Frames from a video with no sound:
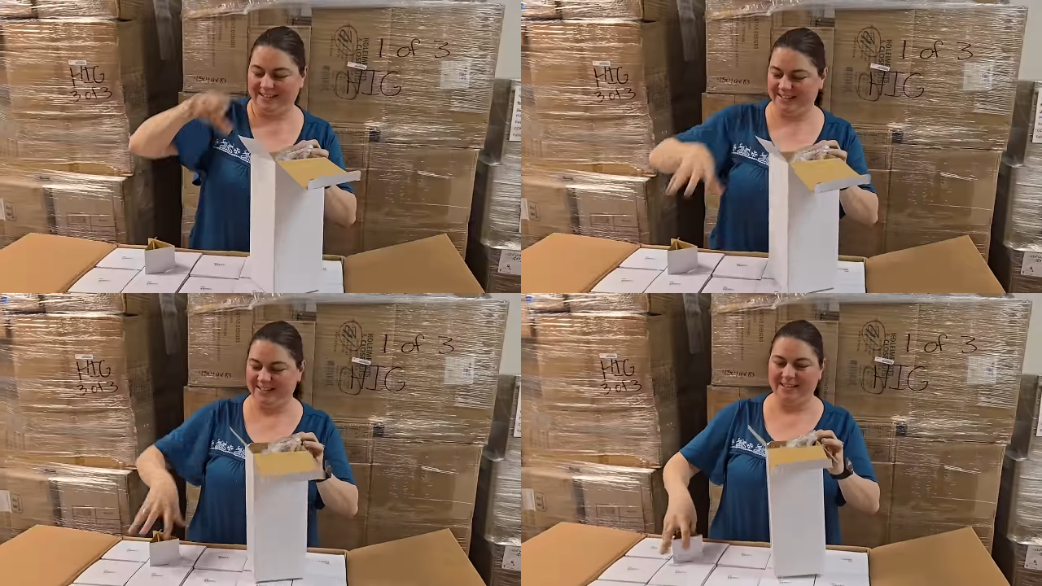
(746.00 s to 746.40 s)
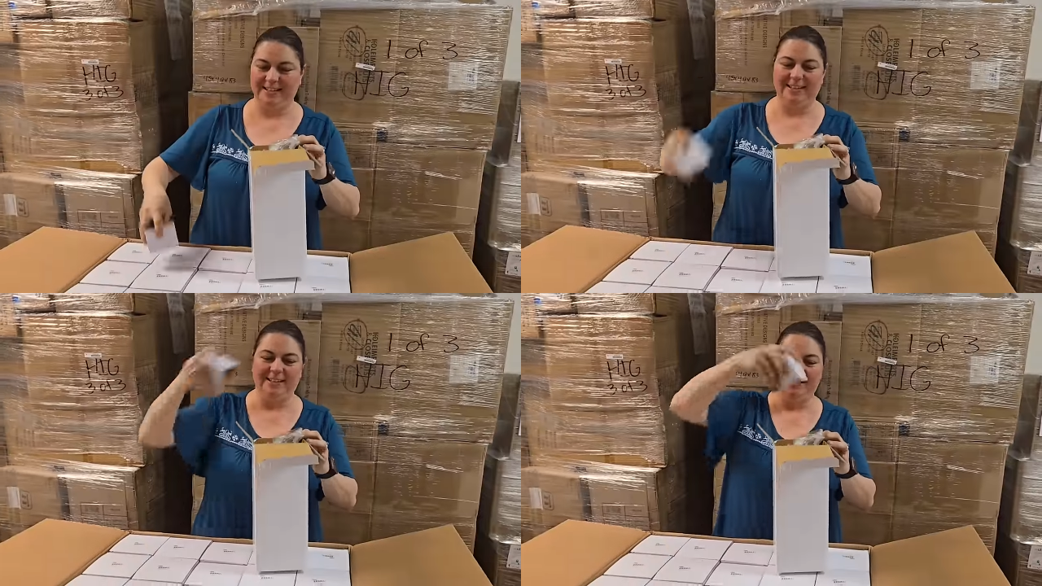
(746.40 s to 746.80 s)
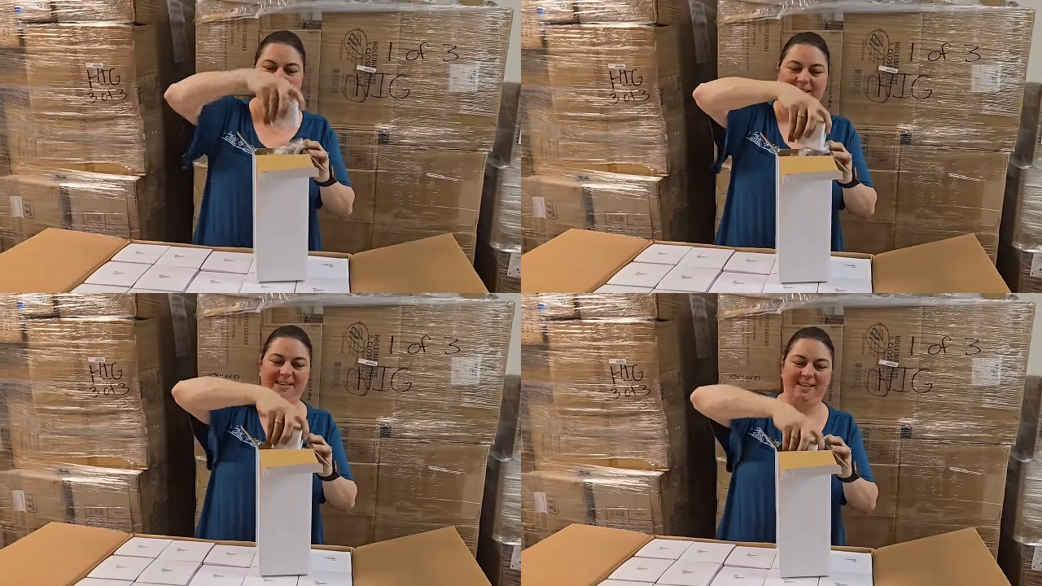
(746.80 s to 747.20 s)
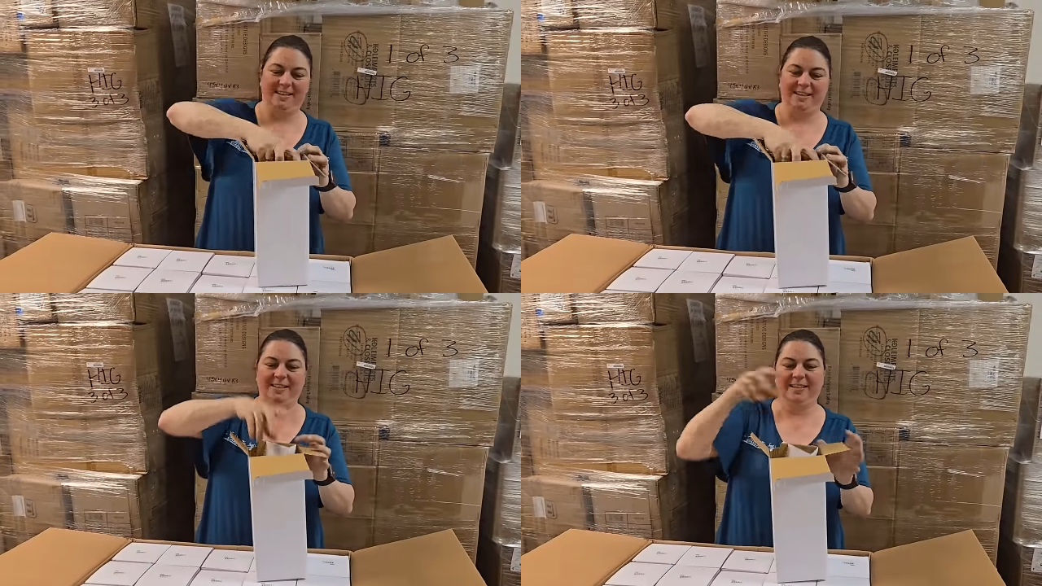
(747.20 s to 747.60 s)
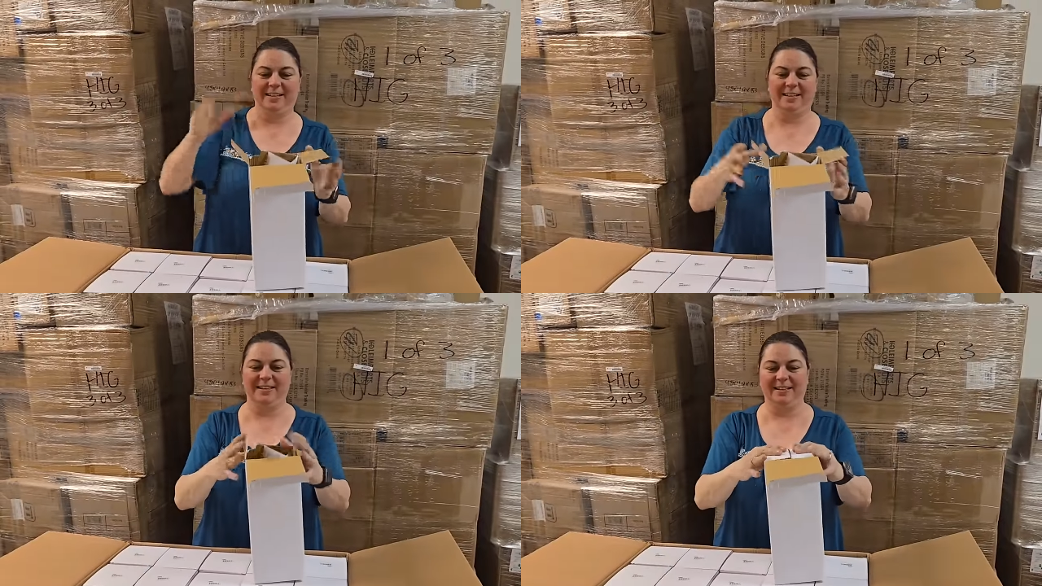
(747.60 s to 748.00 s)

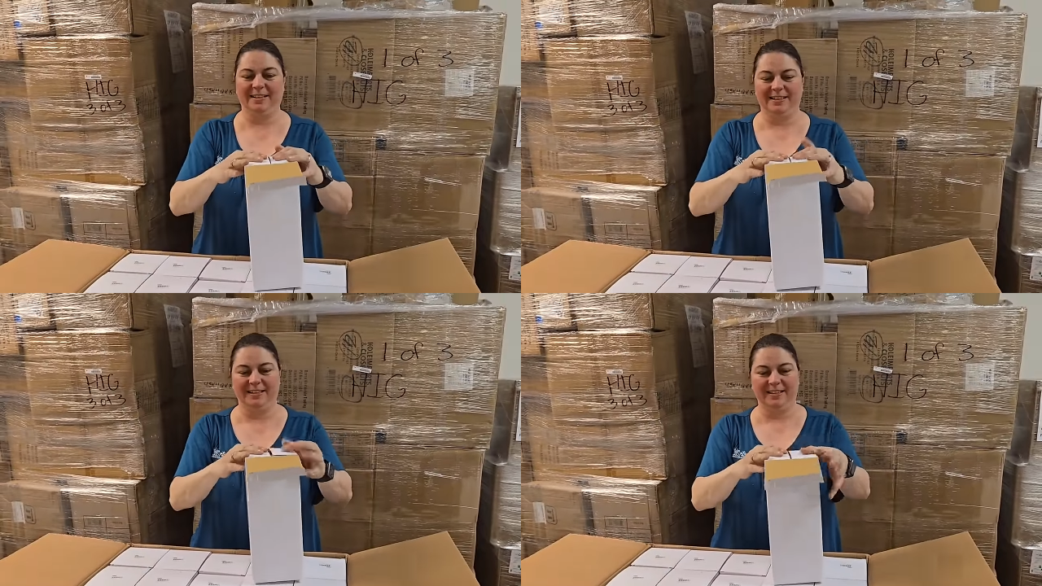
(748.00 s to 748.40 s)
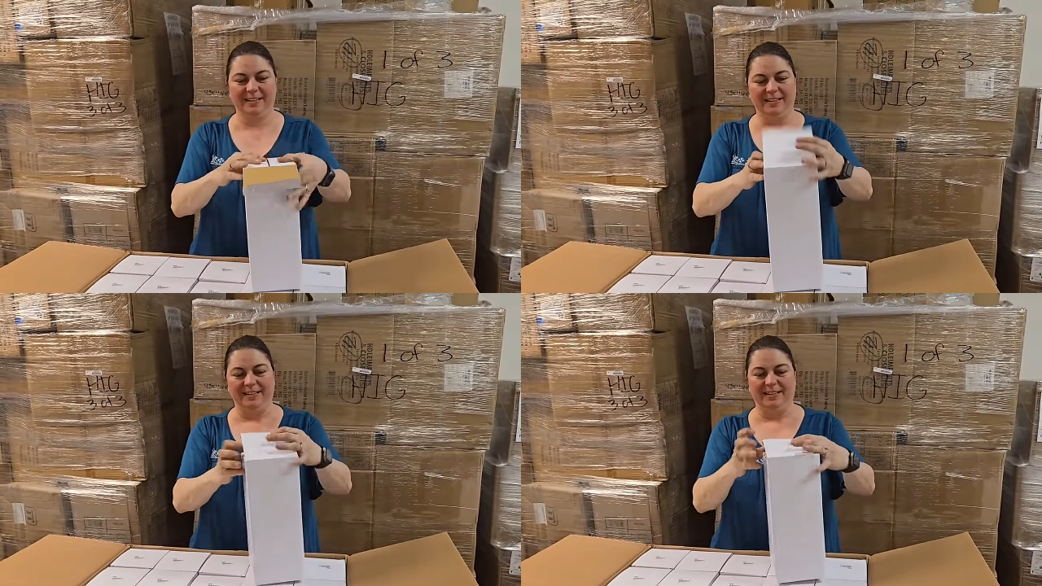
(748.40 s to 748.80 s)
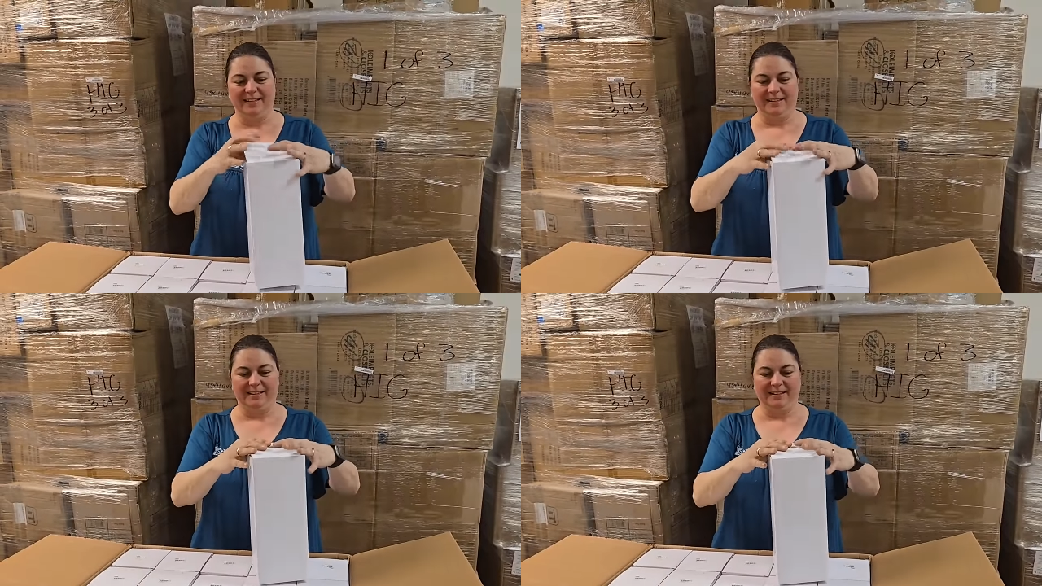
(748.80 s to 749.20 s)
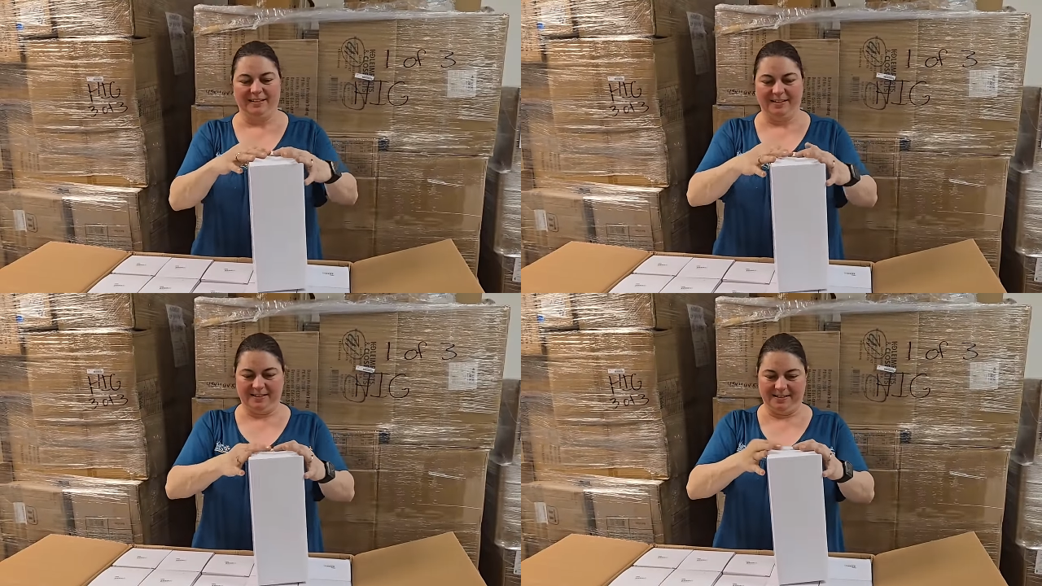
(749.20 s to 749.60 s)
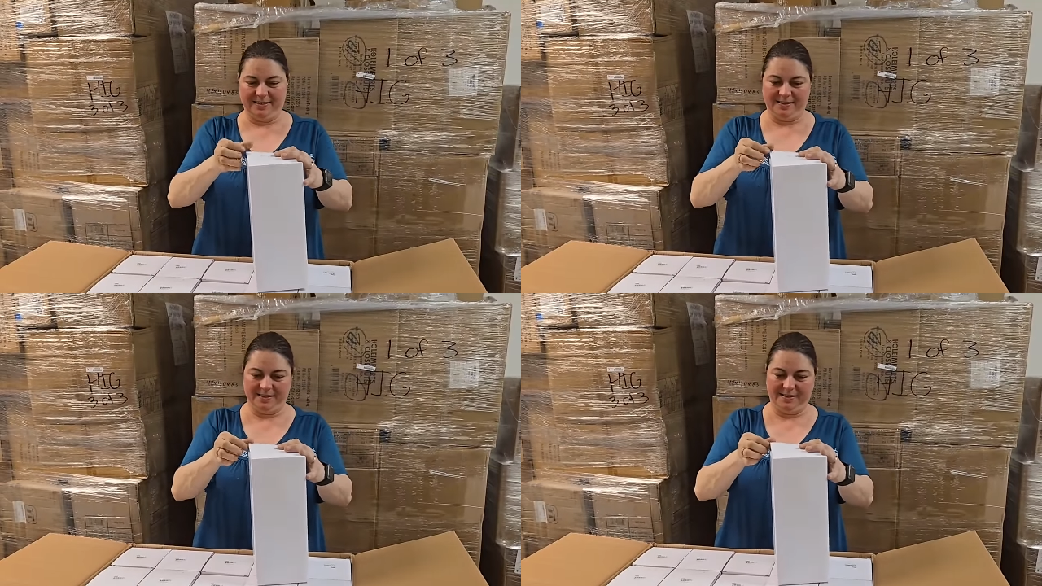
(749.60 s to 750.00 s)

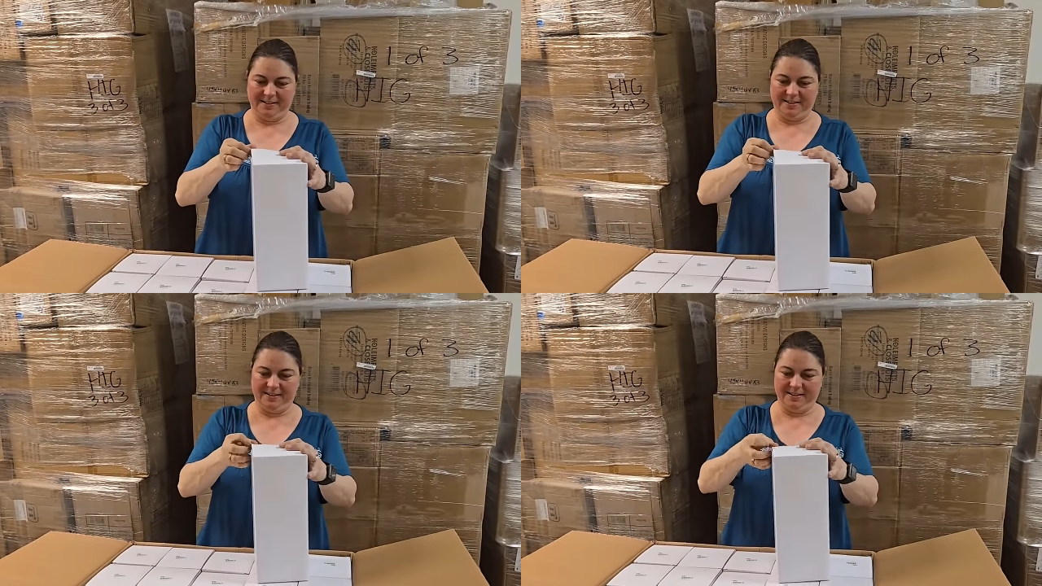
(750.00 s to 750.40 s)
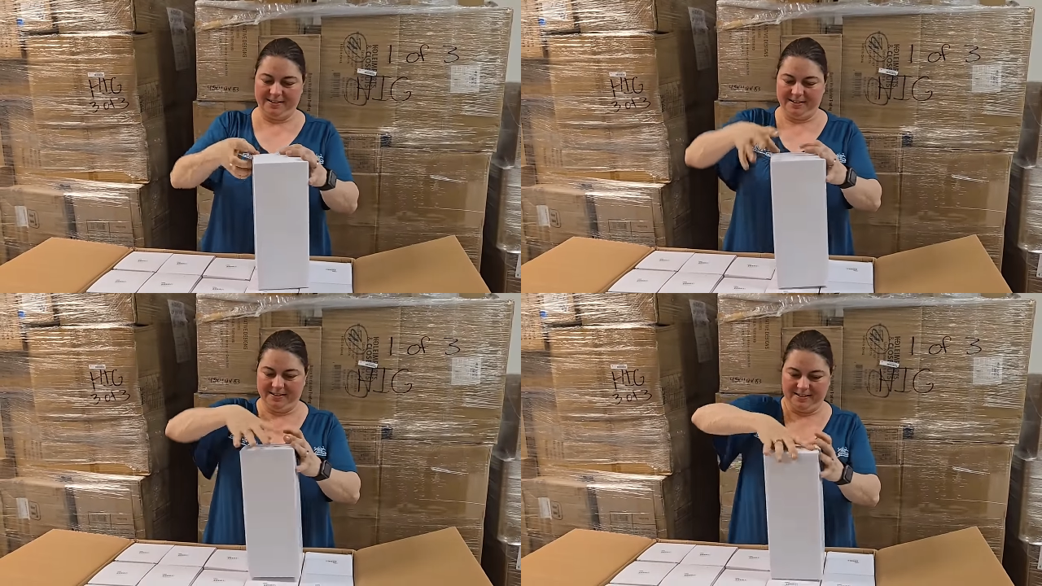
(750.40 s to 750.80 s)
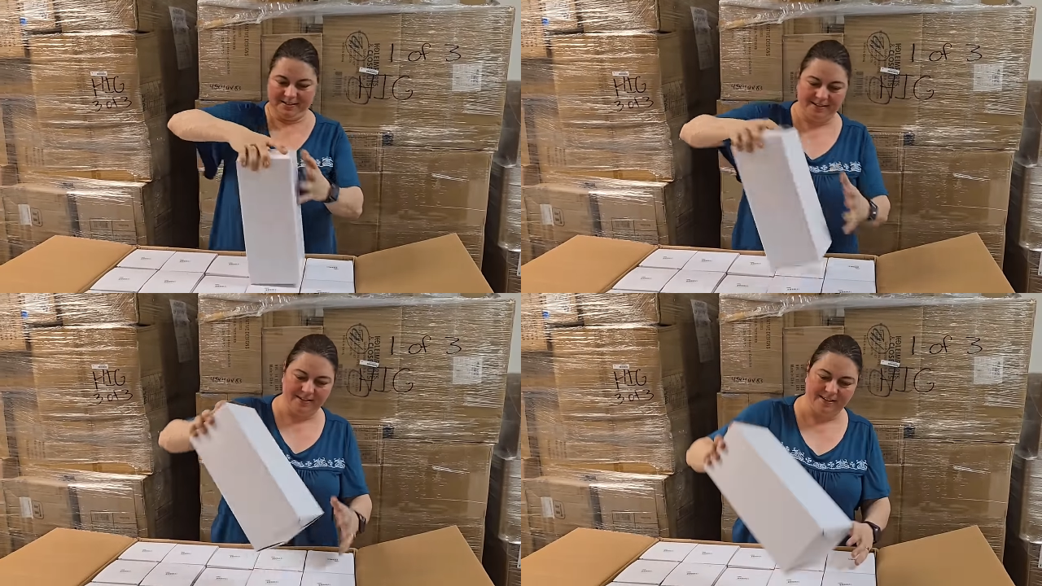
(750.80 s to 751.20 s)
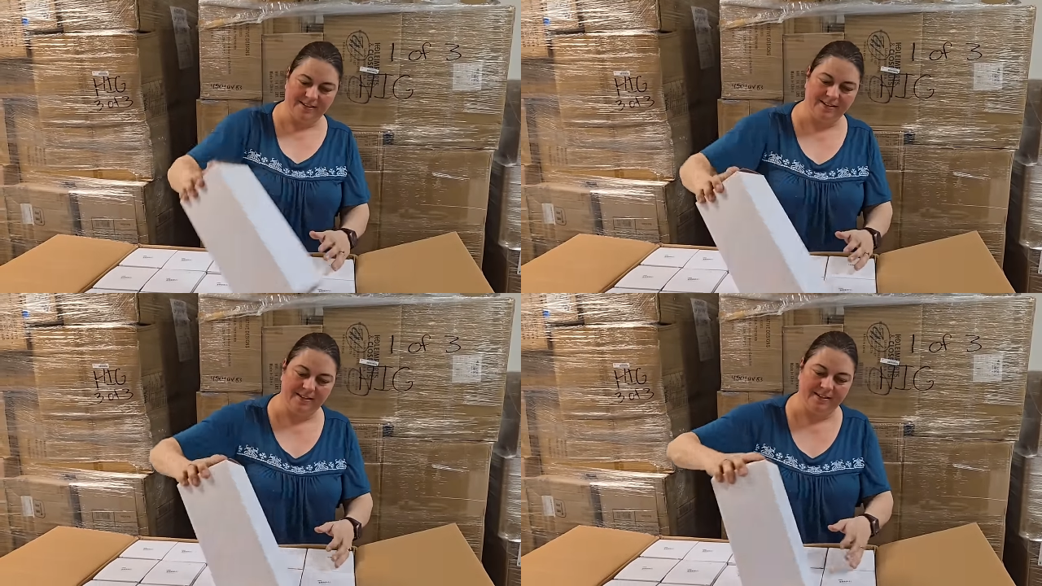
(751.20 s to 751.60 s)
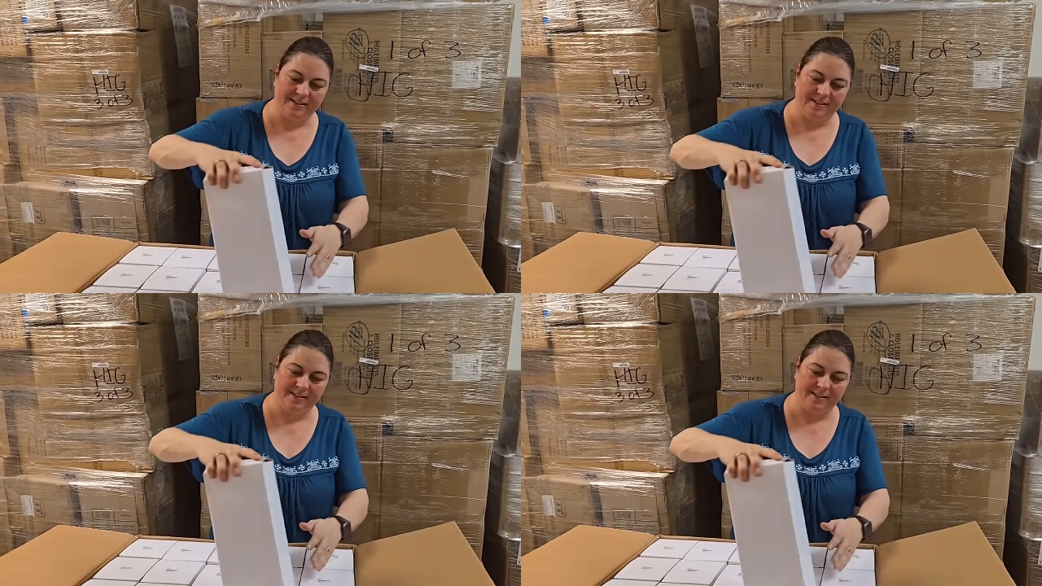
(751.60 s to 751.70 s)
(no one is talking)